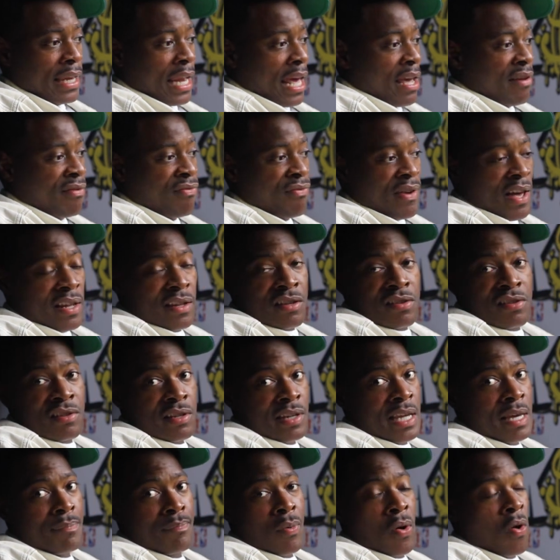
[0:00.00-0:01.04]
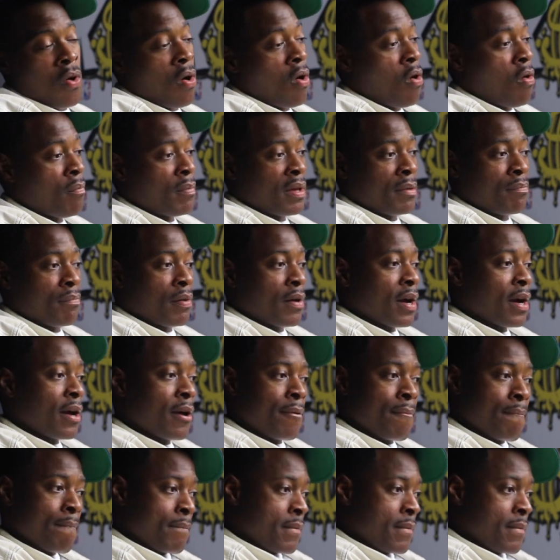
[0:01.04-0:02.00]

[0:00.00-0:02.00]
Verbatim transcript: they fell asleep on homie, bruh.